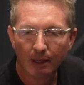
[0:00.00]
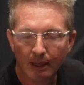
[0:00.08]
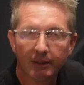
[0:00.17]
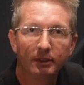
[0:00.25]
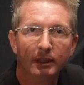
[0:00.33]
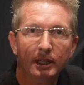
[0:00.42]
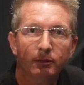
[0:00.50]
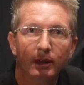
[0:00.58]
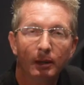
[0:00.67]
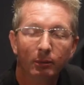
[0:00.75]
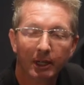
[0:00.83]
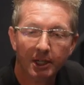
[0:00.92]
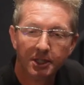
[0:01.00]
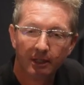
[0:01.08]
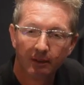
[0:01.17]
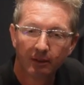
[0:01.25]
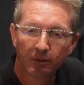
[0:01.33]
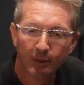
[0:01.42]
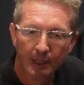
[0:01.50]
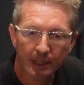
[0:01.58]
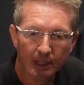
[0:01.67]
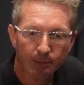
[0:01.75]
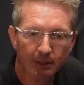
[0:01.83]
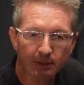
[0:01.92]
isolating vibration so we can
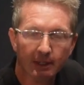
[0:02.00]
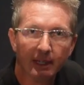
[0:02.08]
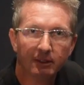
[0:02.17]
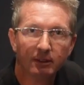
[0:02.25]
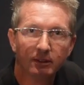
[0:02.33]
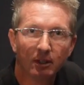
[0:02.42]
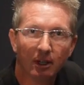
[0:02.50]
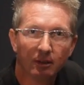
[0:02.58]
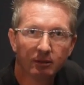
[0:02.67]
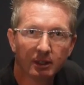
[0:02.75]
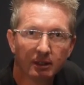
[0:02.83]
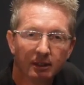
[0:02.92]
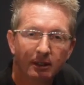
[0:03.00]
keep these nice and soft.